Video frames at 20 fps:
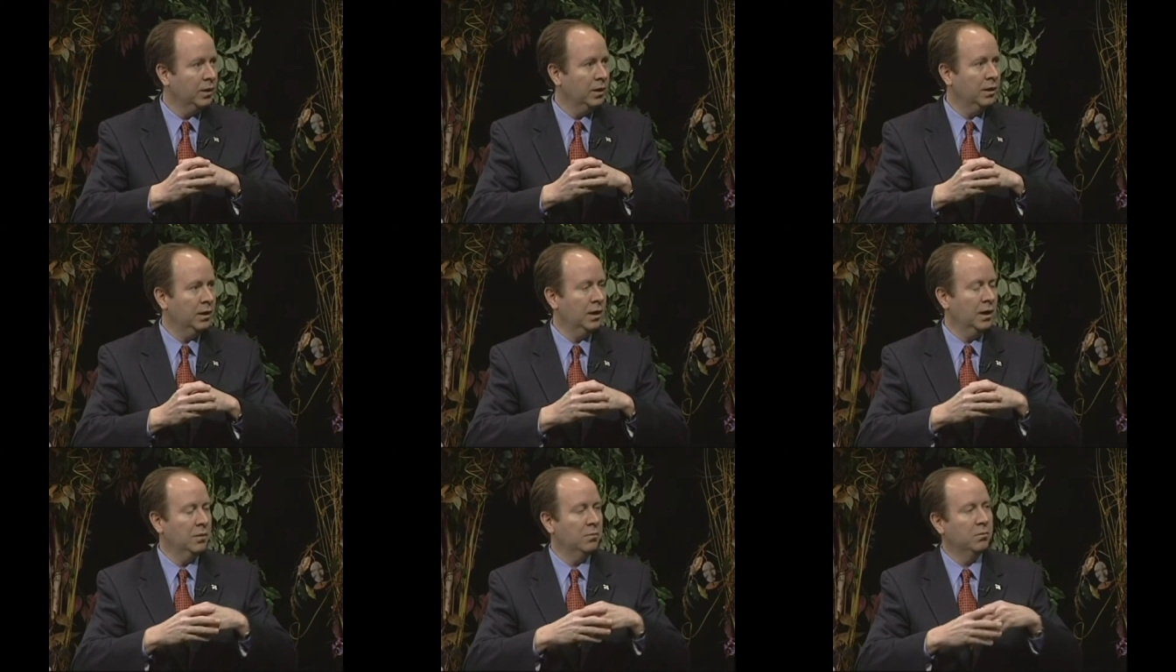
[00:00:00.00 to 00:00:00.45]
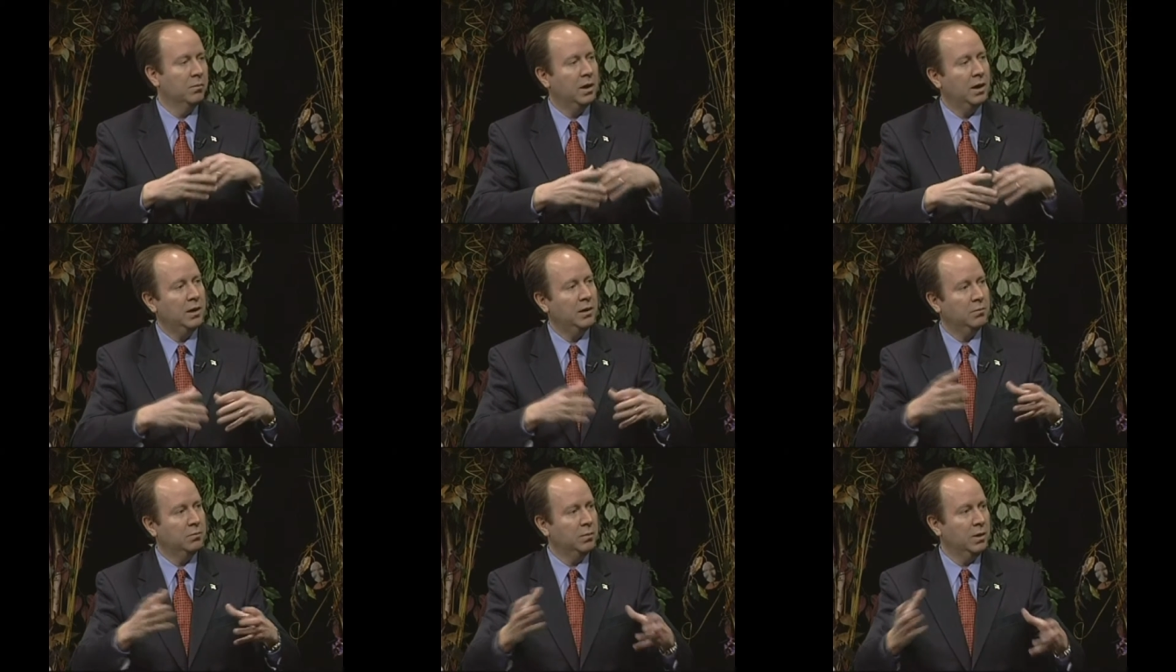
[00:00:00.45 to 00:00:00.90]
again,
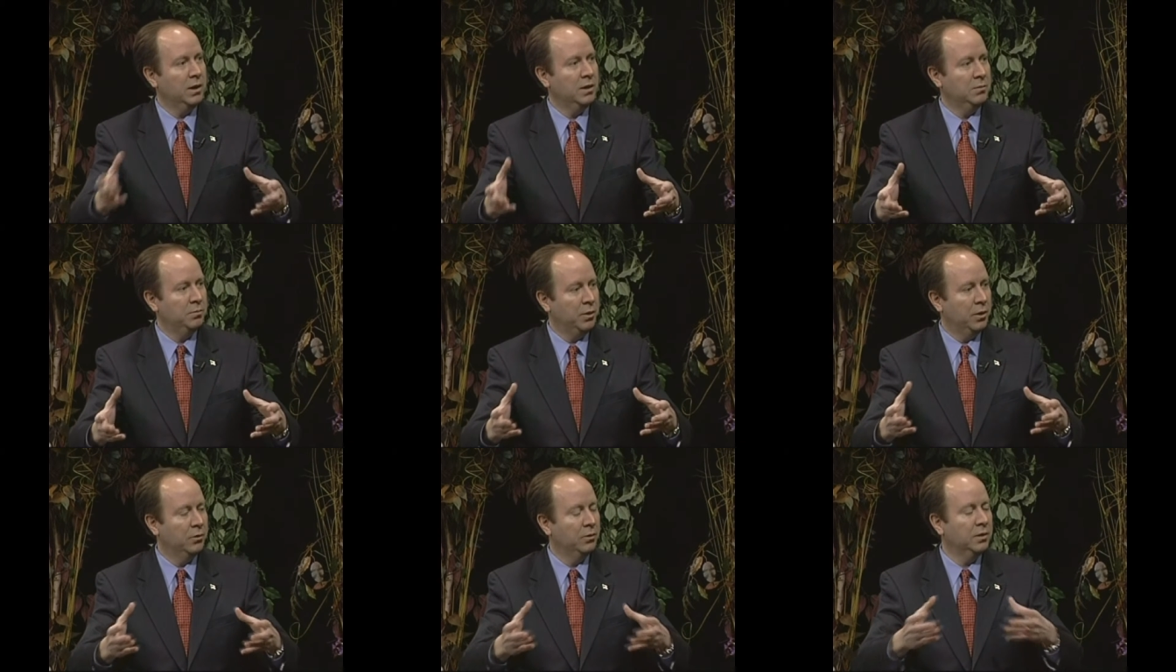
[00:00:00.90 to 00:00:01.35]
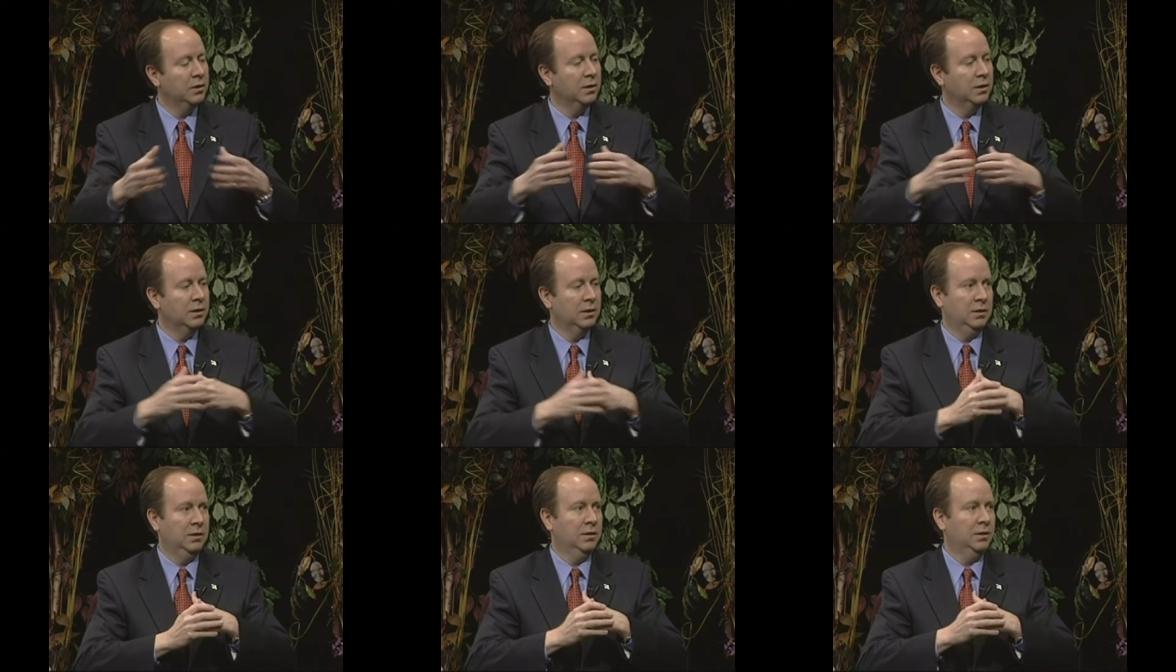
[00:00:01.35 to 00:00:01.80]
my, my
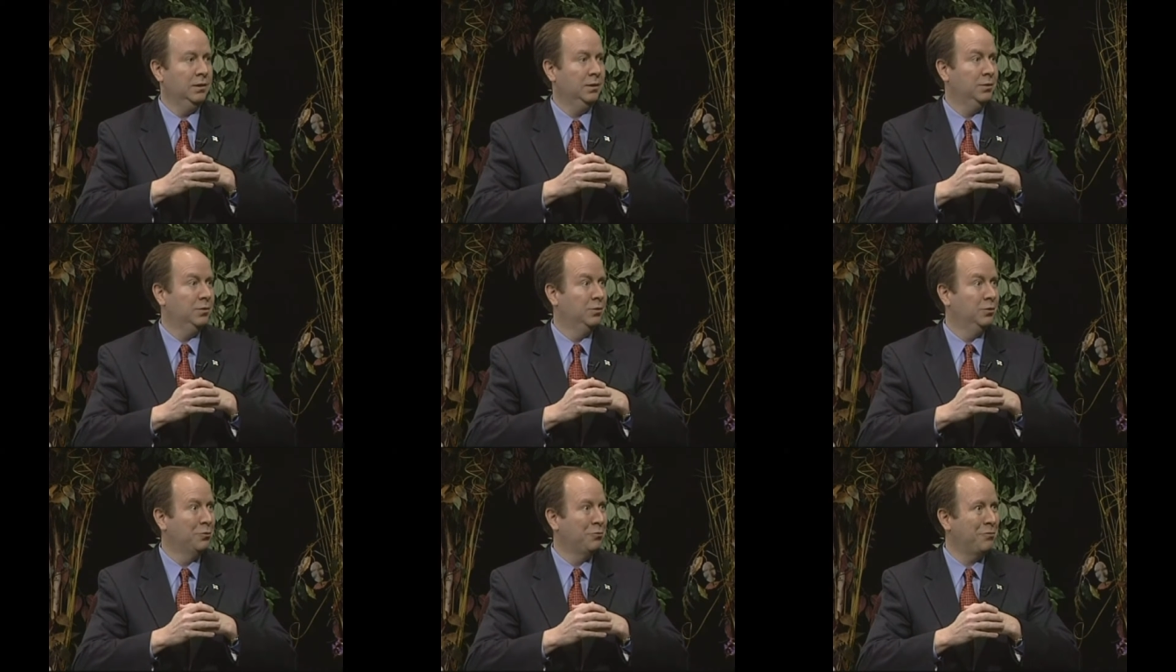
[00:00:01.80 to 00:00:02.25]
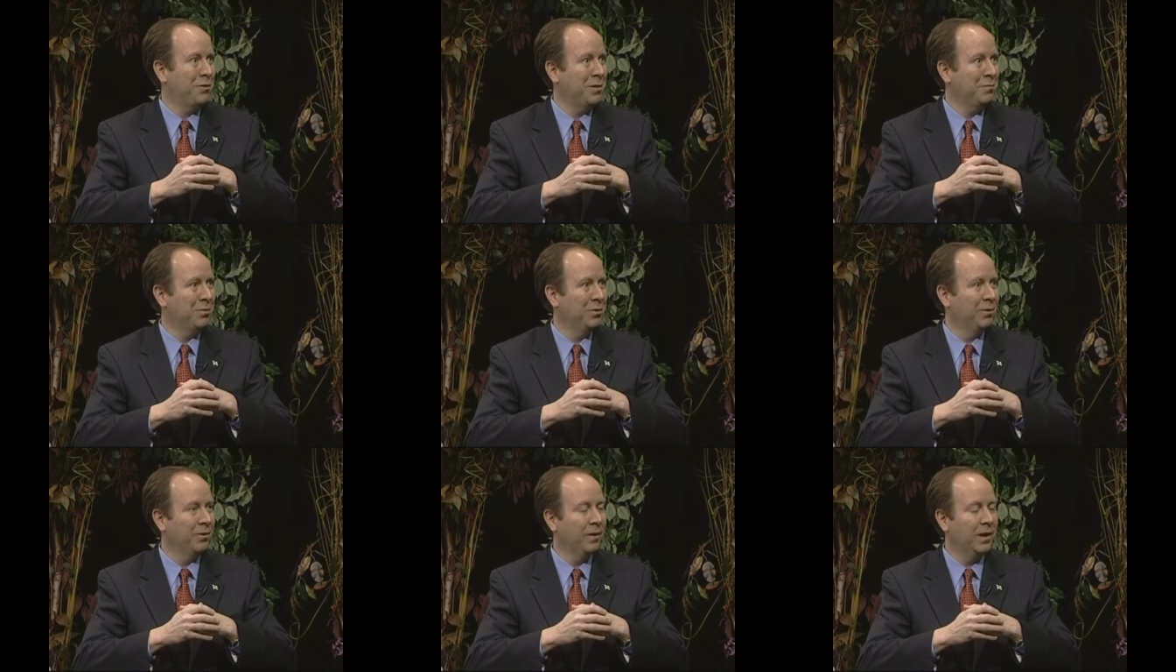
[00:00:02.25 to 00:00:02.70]
opponent in the
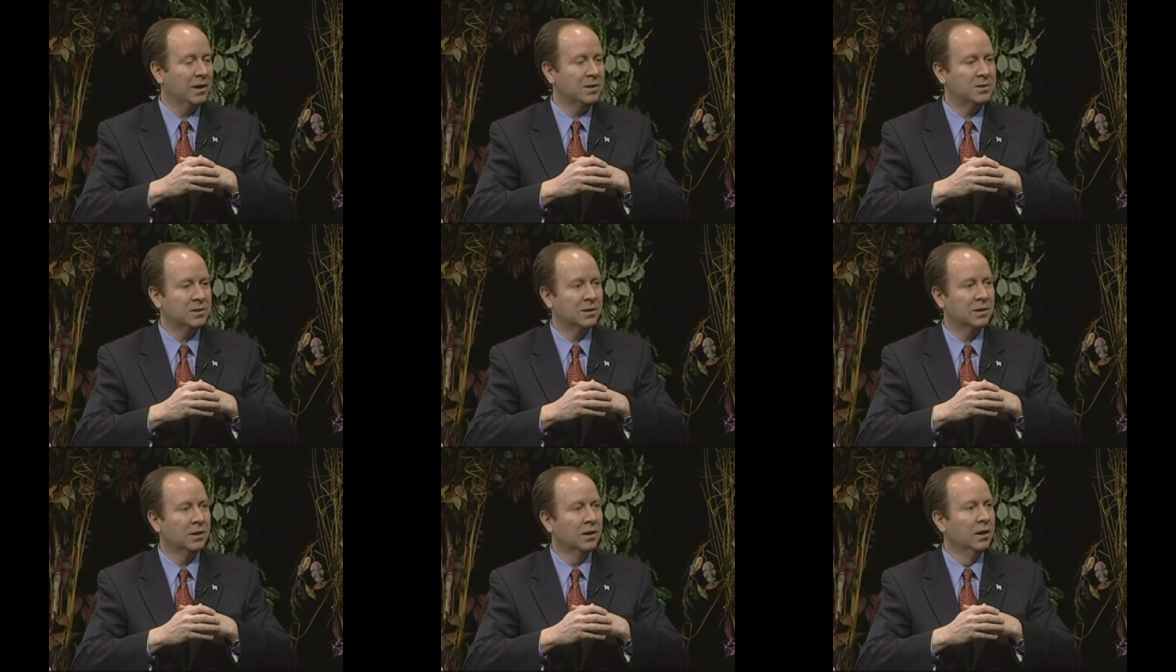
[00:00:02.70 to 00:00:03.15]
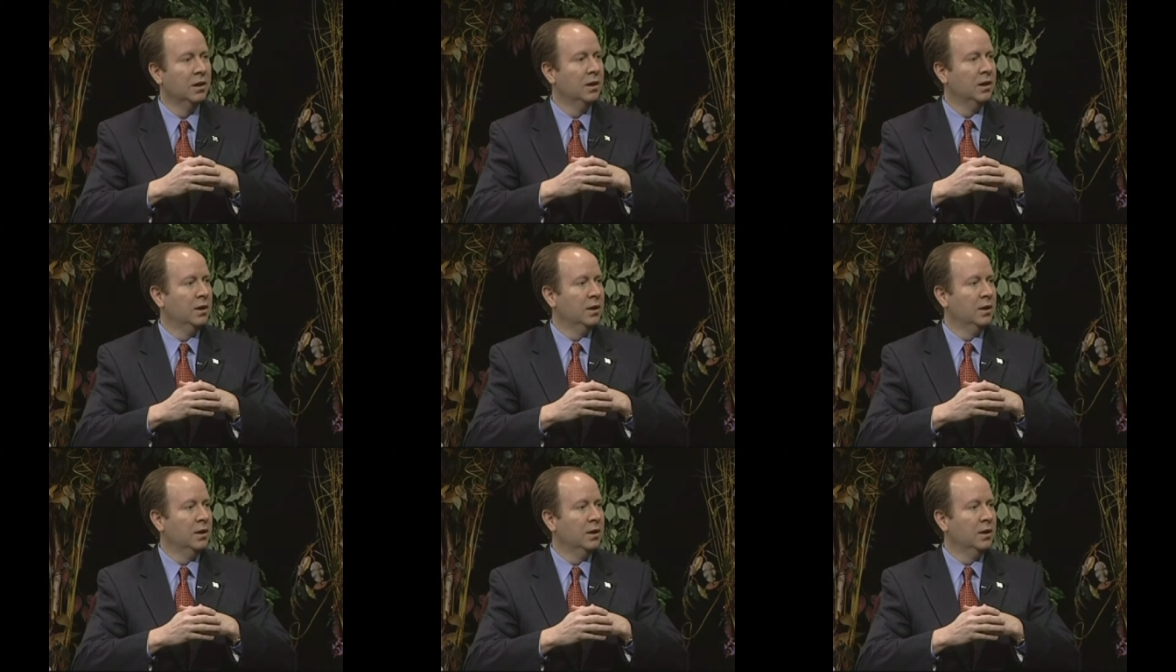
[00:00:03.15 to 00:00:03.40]
November election,